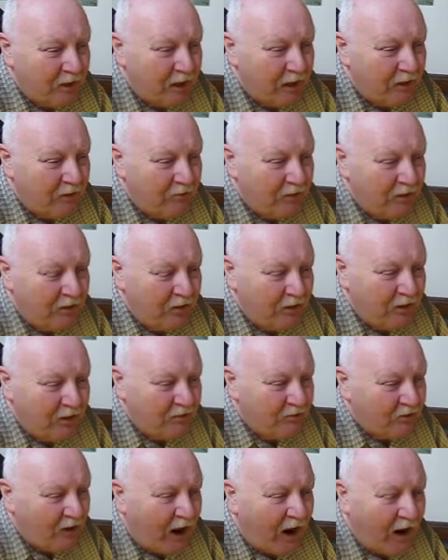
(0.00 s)
And I mean,
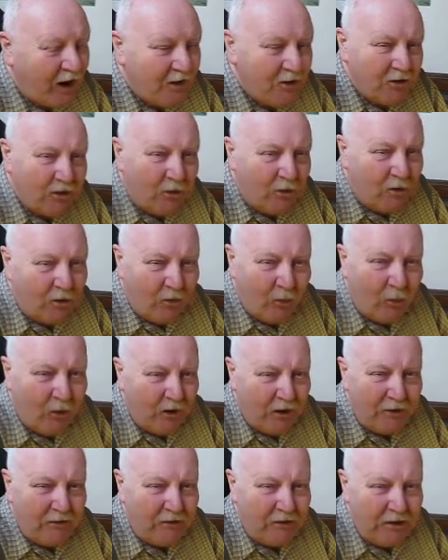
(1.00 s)
things aren't going
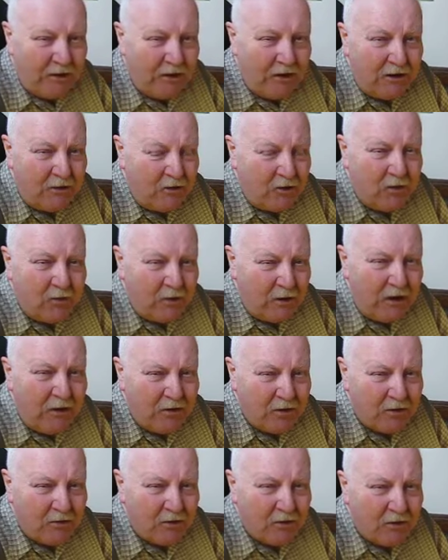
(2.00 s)
well in the EU
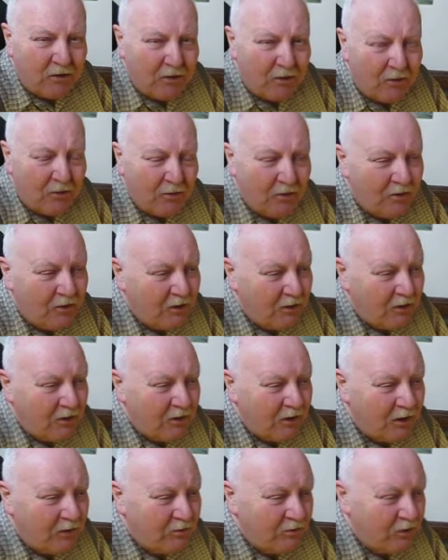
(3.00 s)
either, you know.
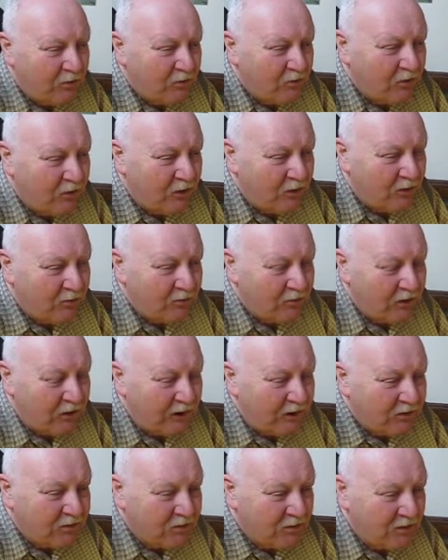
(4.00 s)
I mean, we've got
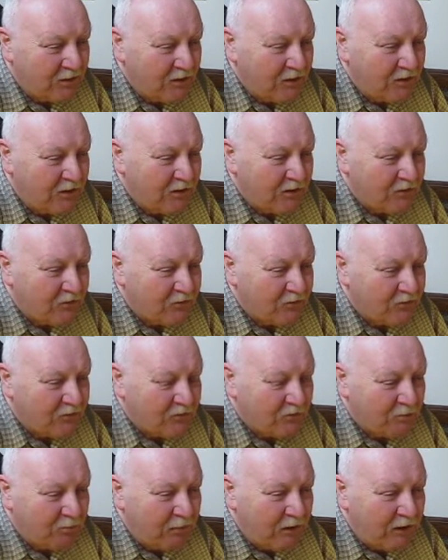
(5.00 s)
Italy and
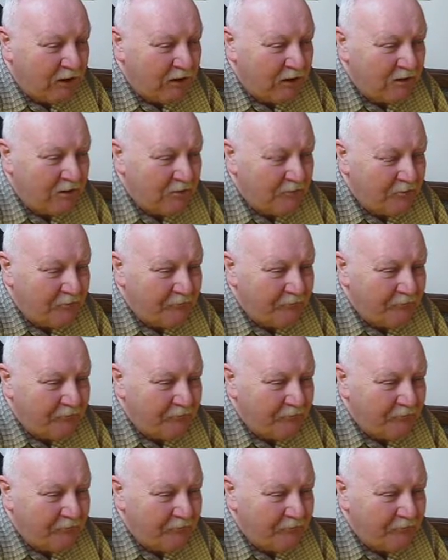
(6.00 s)
Spain,